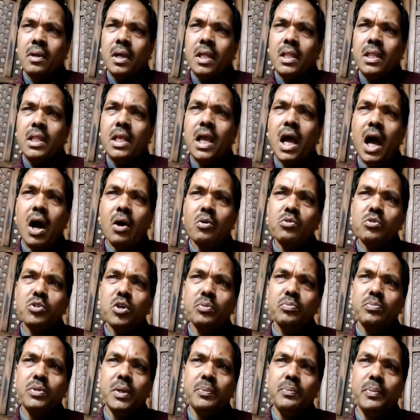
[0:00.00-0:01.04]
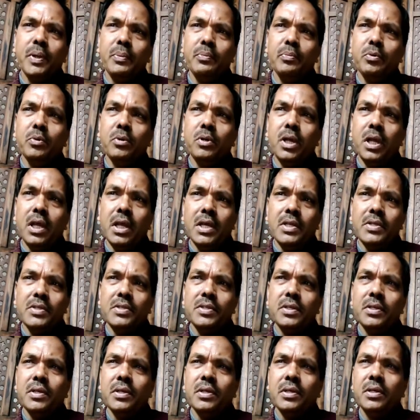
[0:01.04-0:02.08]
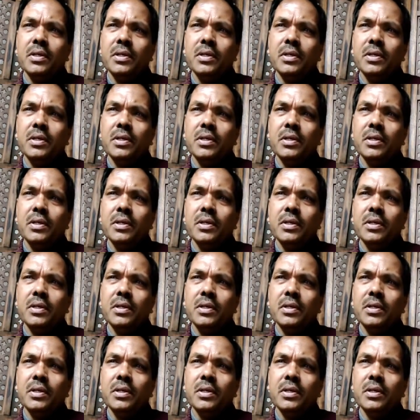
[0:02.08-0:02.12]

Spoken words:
The House of the People is